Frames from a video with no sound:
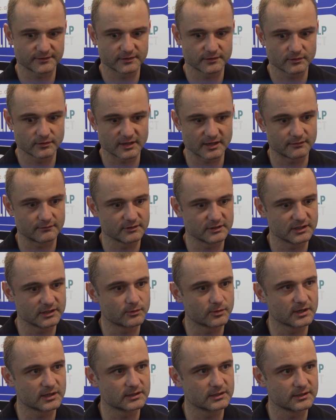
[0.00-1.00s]
to do that really
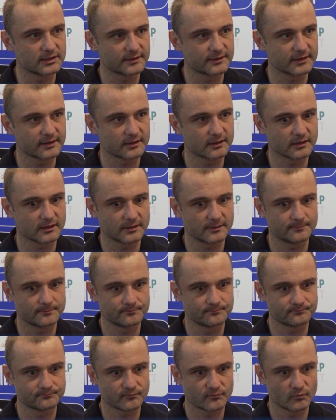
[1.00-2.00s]
quickly. I think
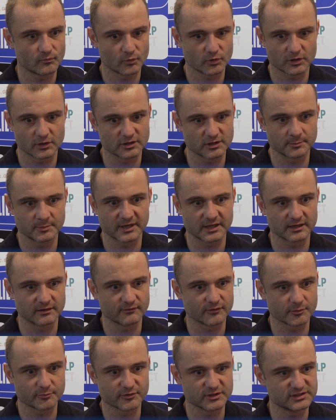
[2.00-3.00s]
we're not at the beginning
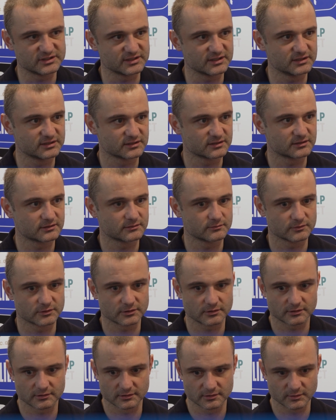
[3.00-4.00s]
of a pre-season.
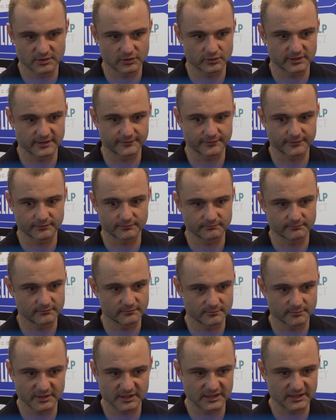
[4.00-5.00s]
We don't have
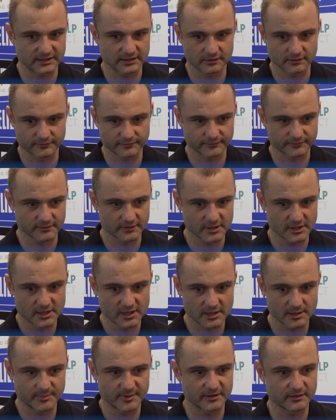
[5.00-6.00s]
beginning of
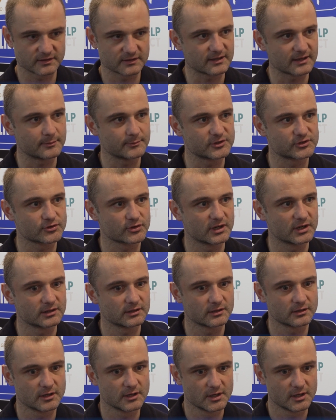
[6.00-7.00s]
a period of time to
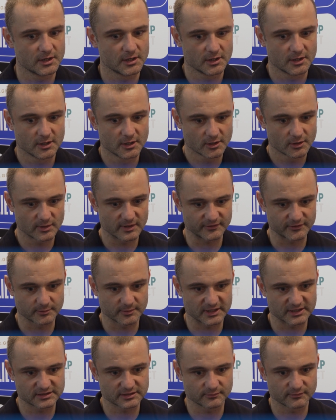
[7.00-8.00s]
train. We have to
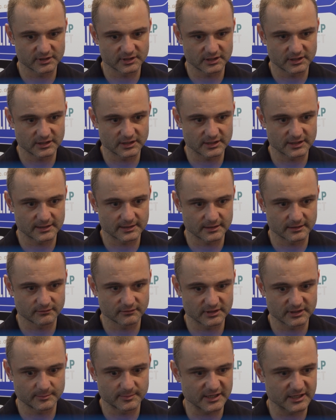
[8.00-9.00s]
make some really
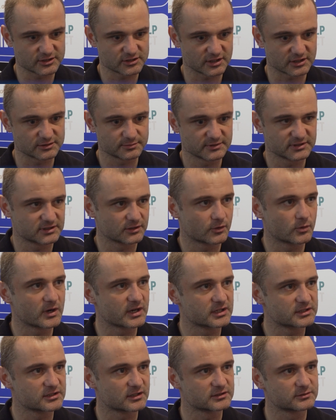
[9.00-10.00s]
really big adjustments and
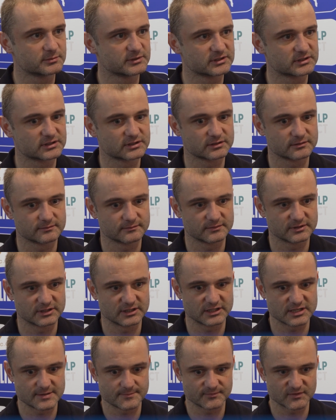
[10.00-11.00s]
quick adjustments
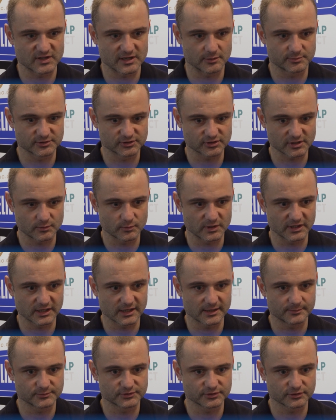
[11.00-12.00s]
to help us try and win
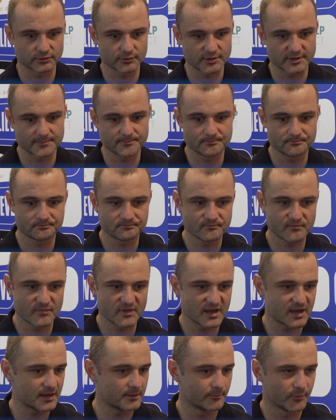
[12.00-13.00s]
games. So in
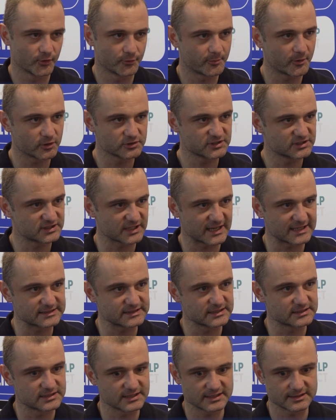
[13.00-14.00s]
both boxes it has
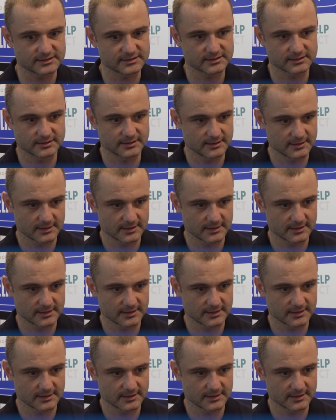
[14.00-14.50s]
to change.